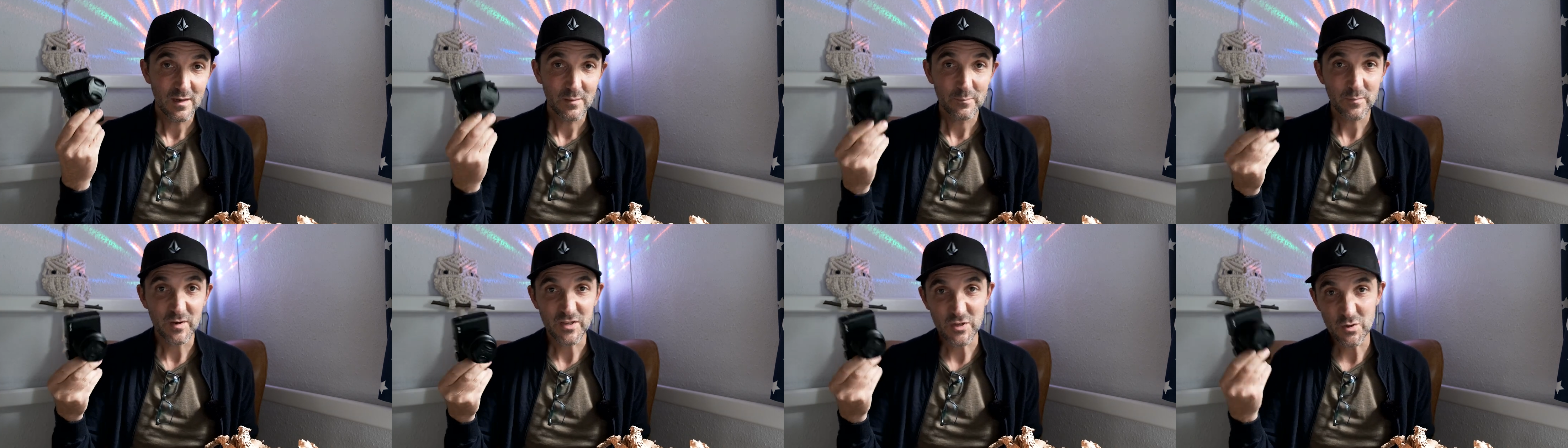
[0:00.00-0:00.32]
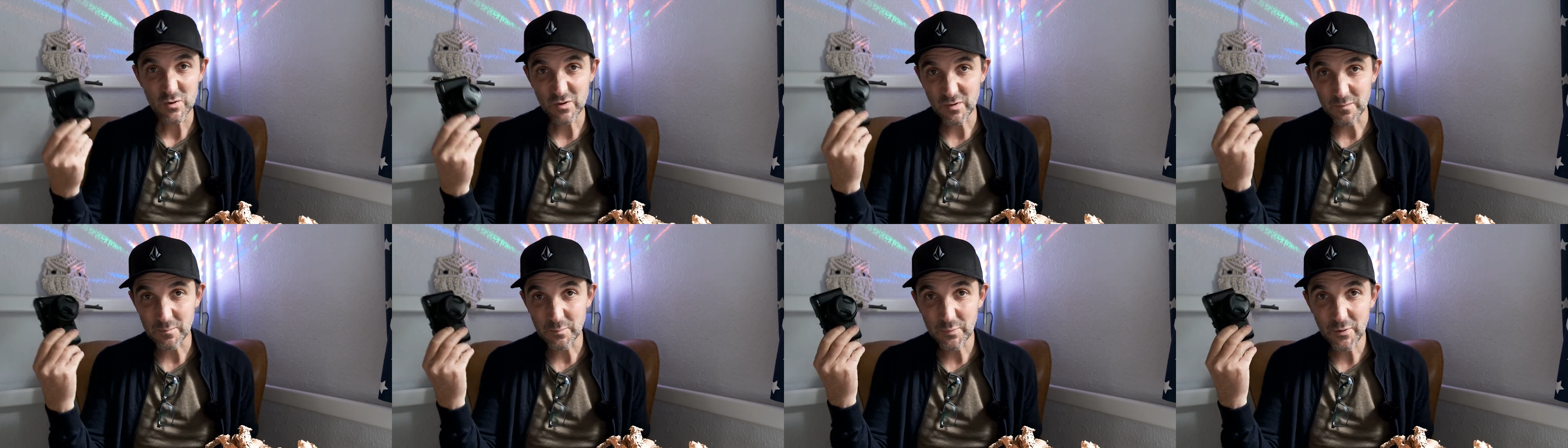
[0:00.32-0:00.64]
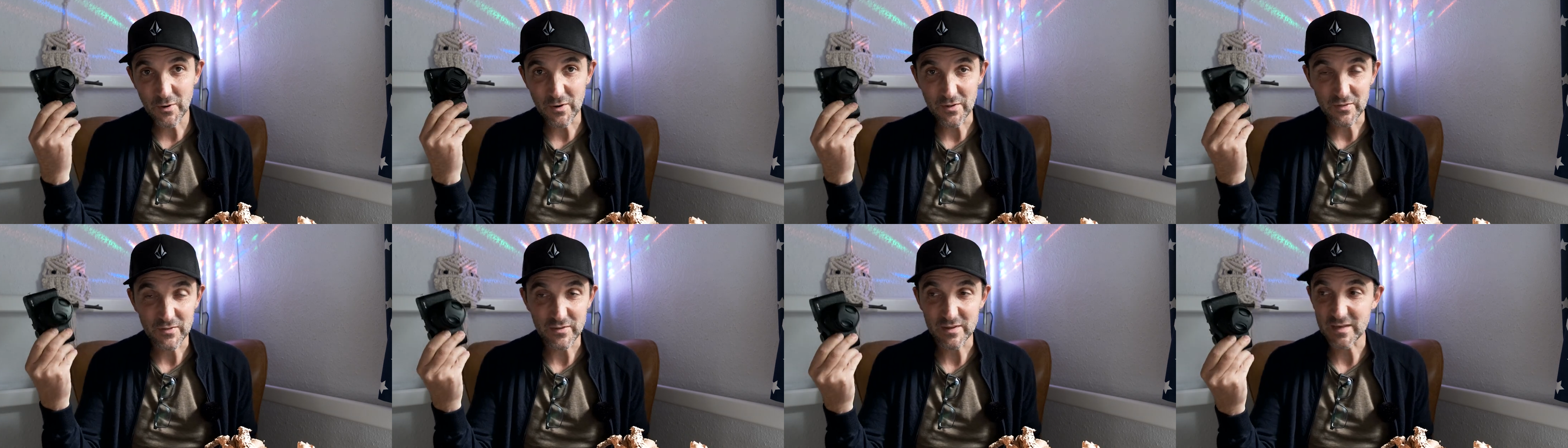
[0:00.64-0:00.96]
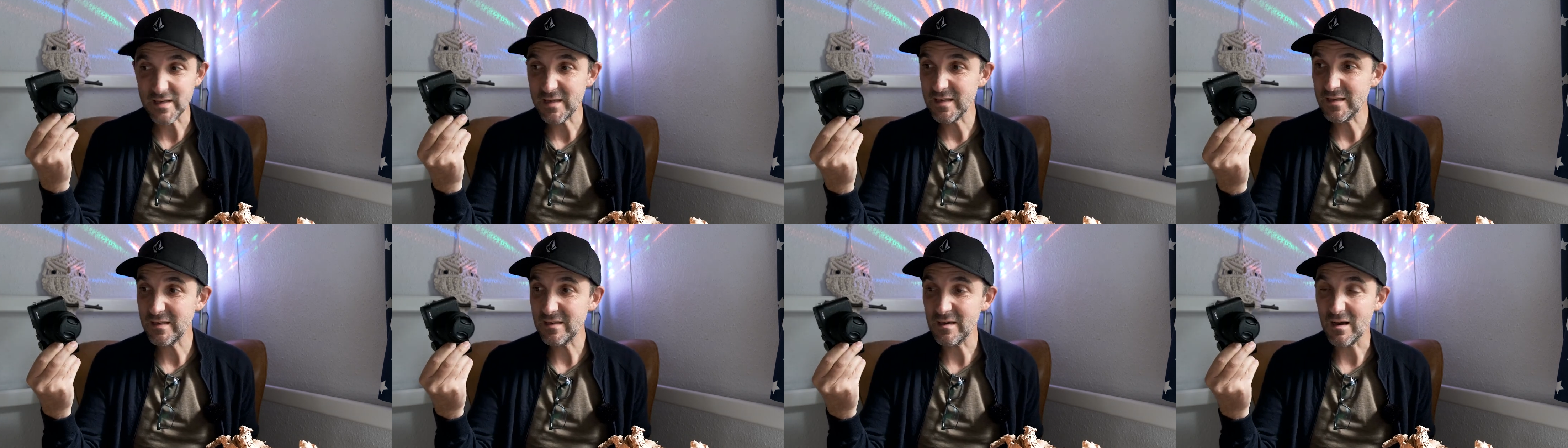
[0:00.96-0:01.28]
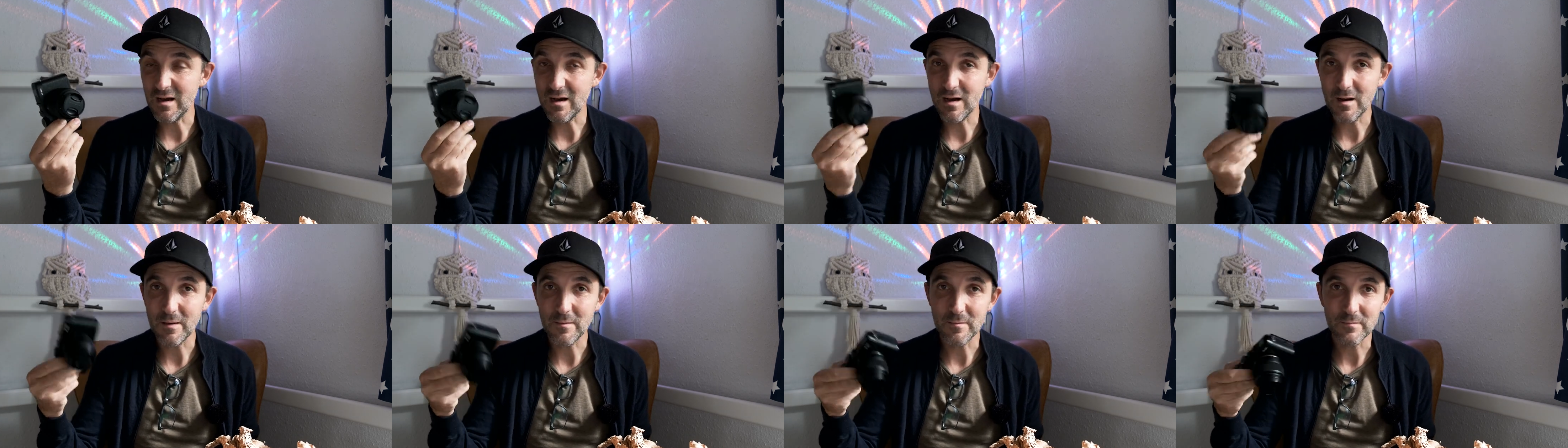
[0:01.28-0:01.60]
but you can put the
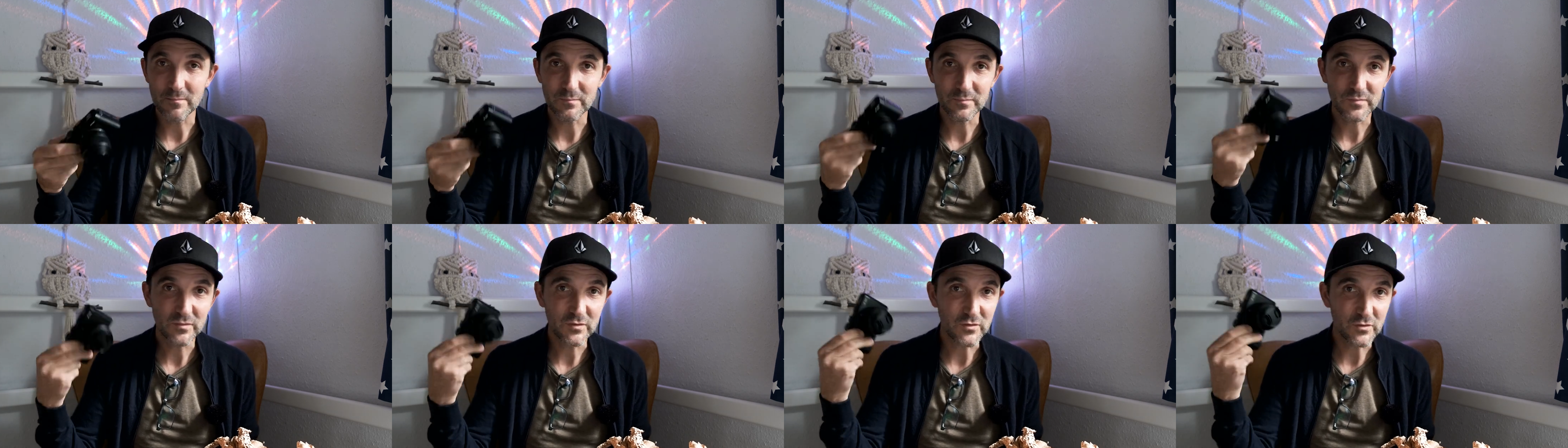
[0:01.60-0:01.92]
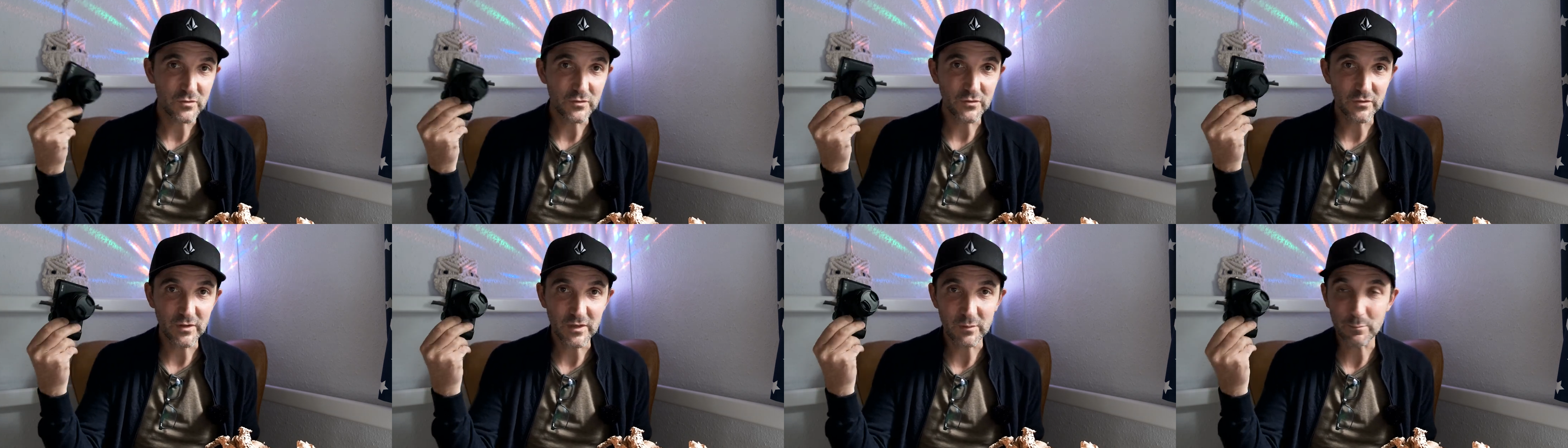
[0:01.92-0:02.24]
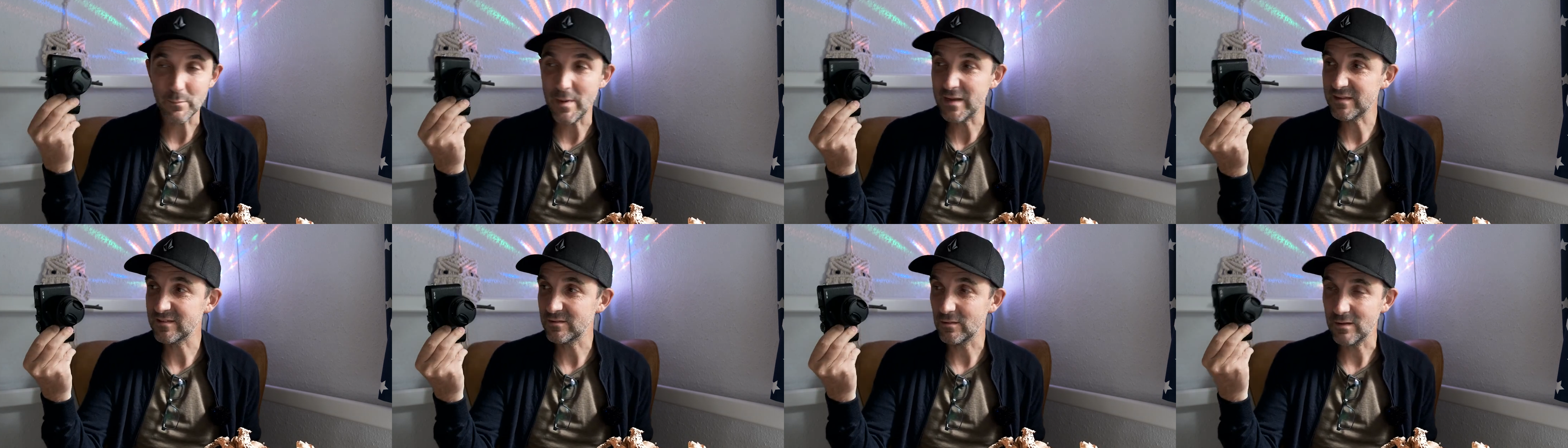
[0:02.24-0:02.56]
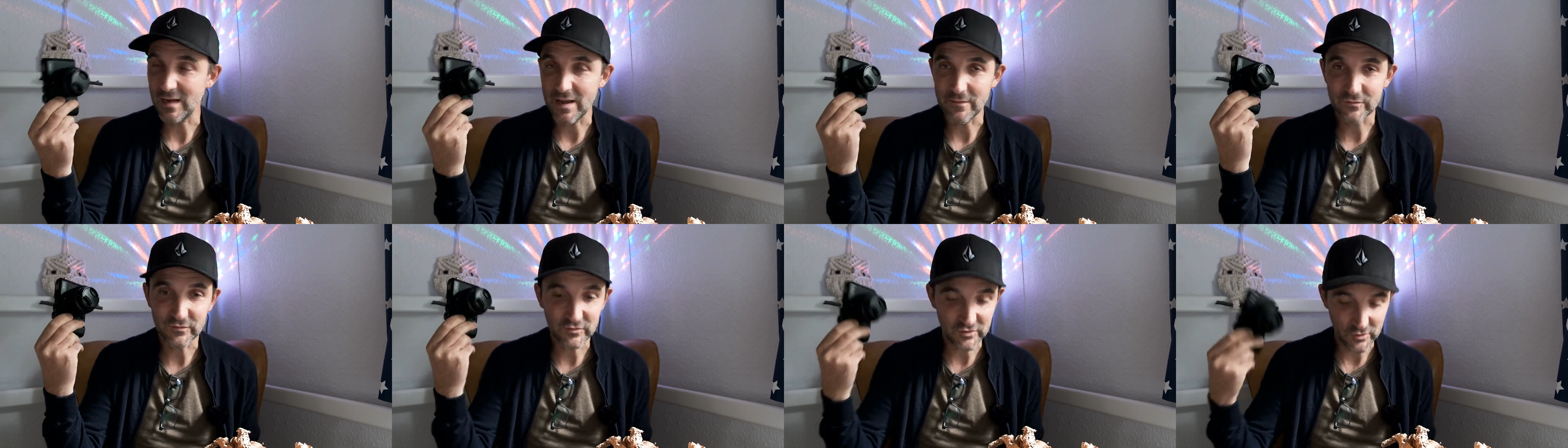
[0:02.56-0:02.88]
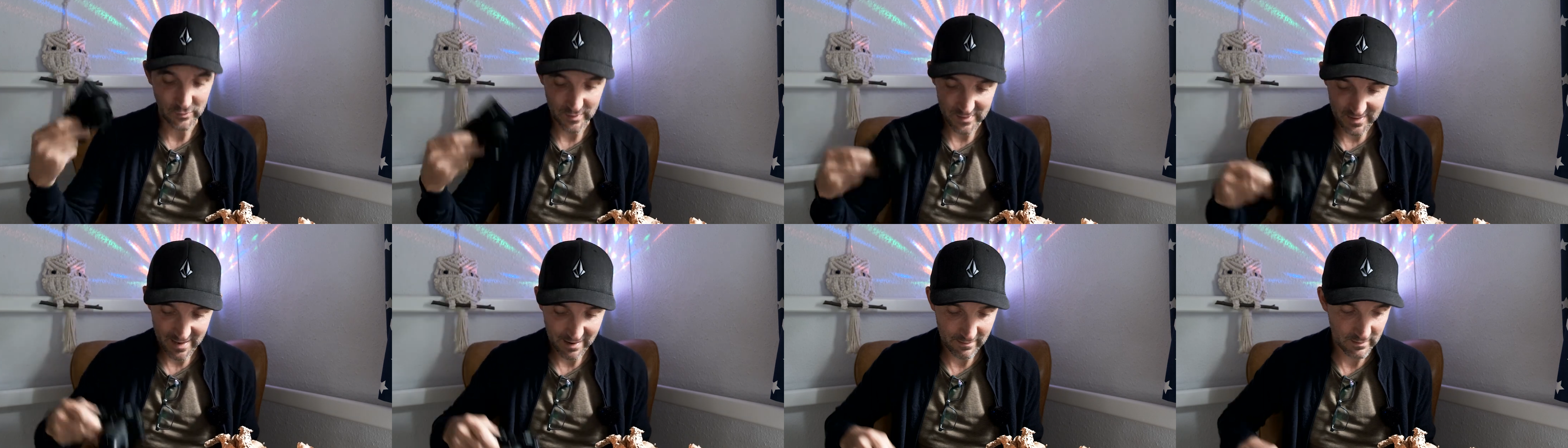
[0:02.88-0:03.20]
metal
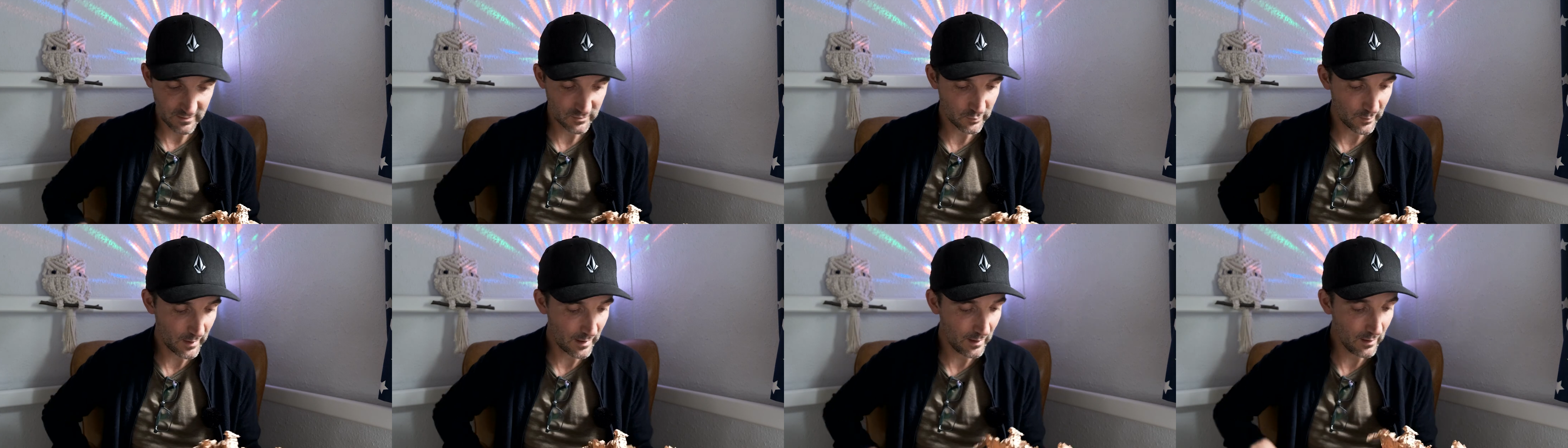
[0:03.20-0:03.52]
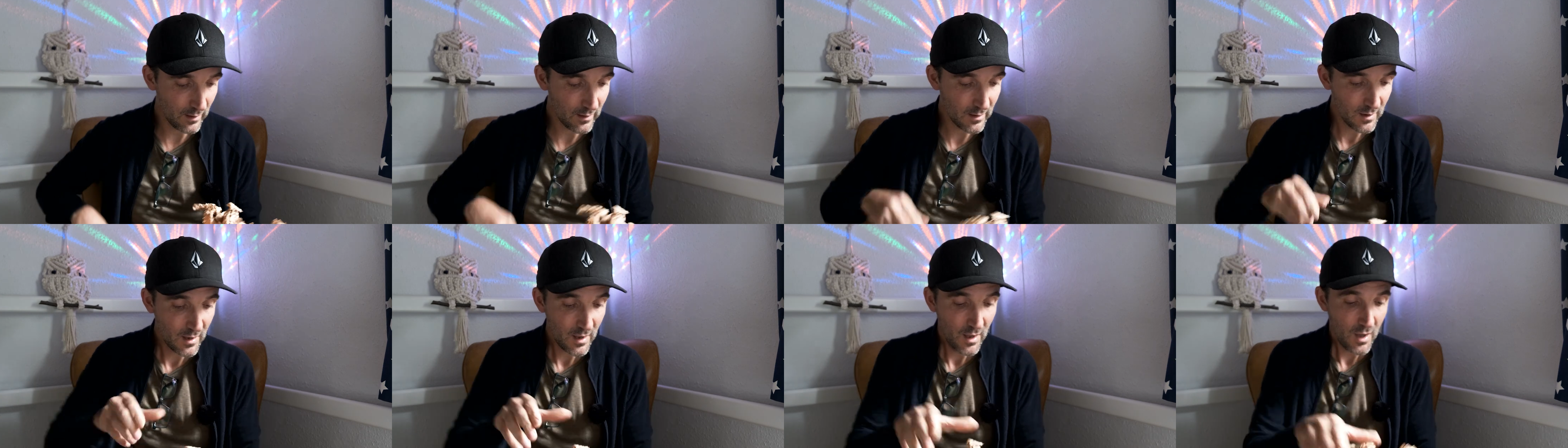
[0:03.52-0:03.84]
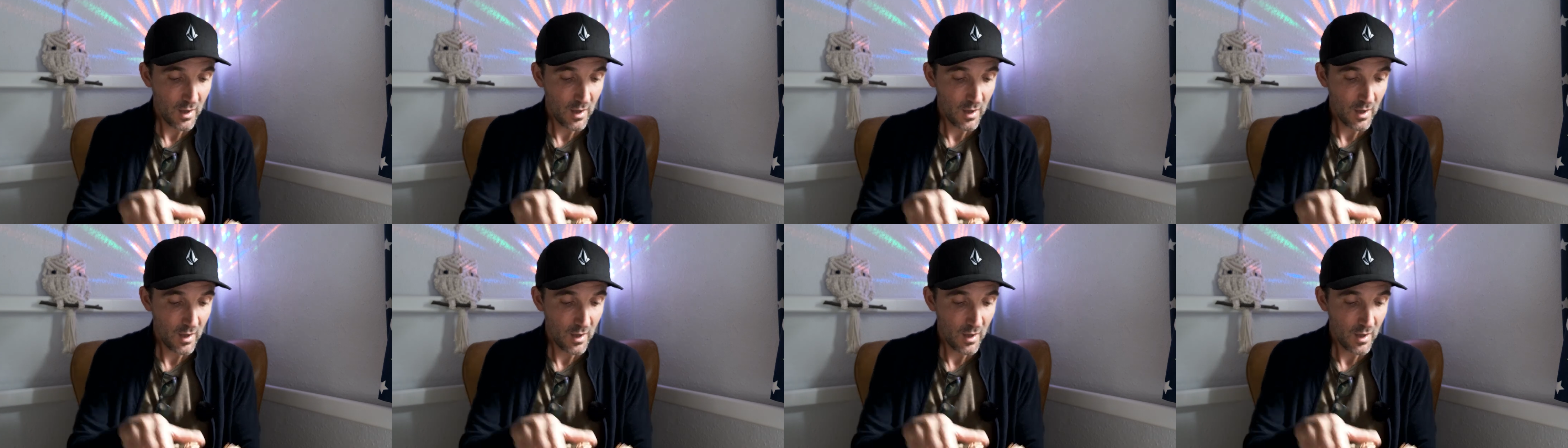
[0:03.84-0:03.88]
f2 in there as well,